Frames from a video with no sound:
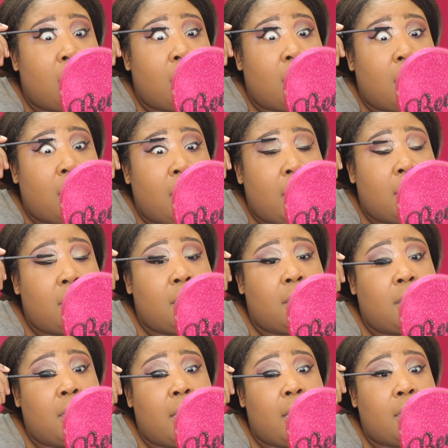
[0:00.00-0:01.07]
The
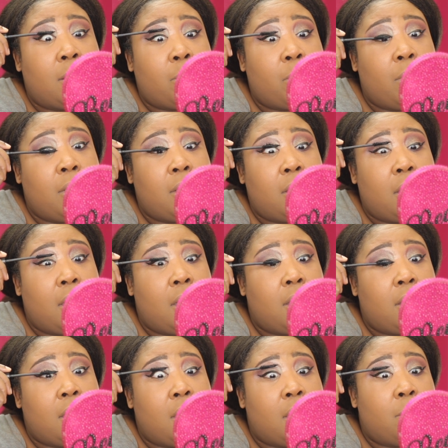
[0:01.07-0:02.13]
Essence Lash
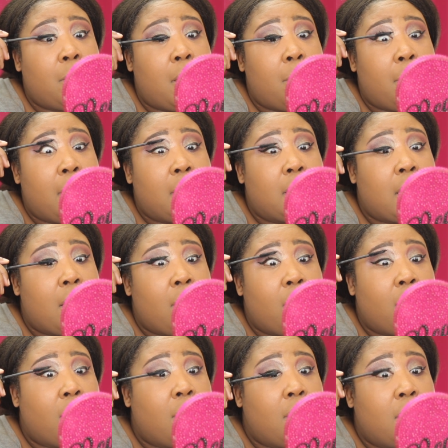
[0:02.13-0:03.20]
Princess is my
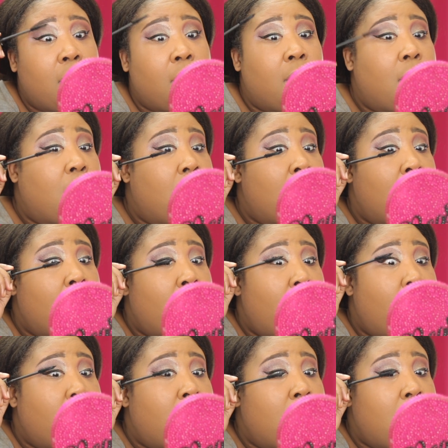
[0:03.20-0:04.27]
mascara
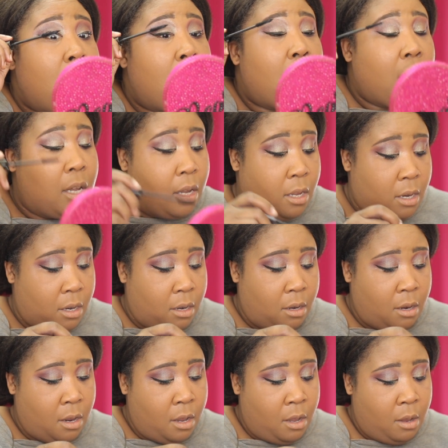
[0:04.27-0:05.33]
for today and
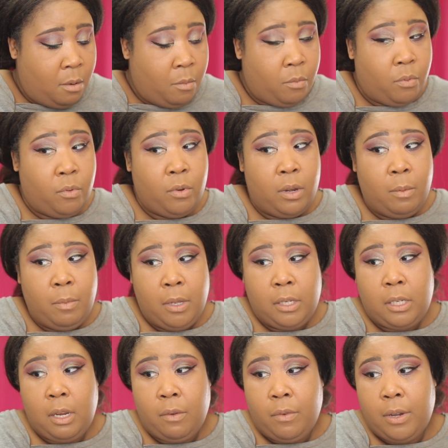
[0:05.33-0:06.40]
pretty
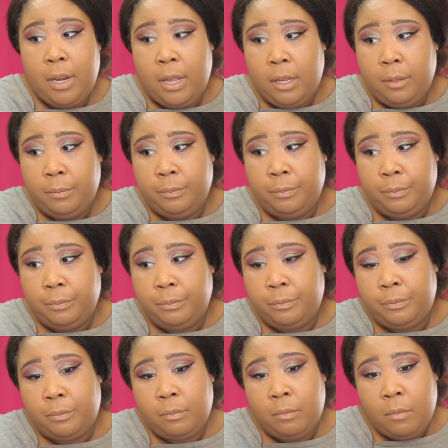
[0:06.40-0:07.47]
much every day.
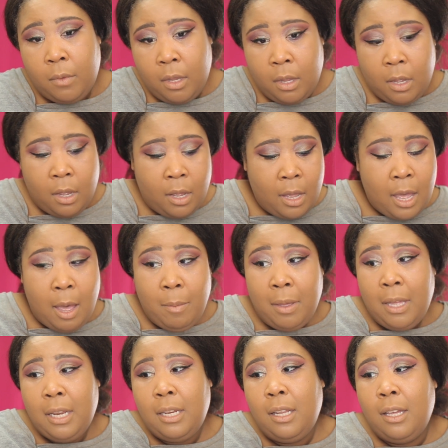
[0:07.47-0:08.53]
I
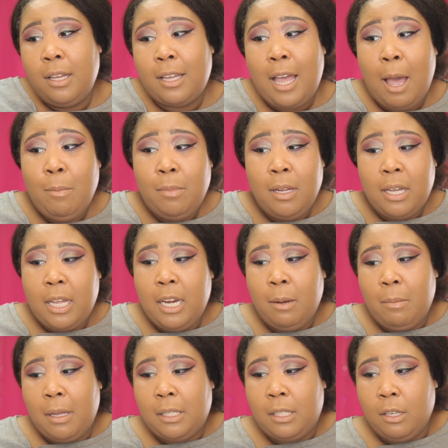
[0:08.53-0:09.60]
mean, look, I'm looking at
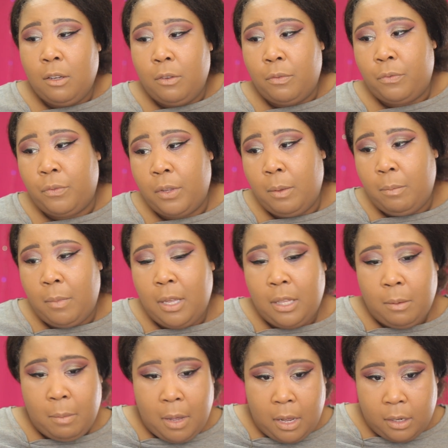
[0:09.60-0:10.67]
myself in
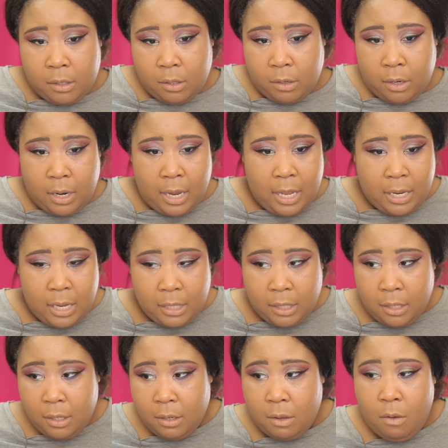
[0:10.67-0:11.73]
the monitor. It
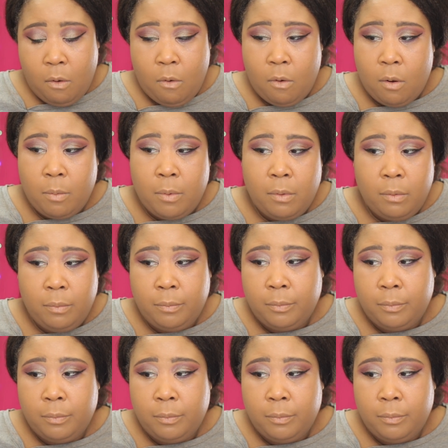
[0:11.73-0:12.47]
doesn't look horrible.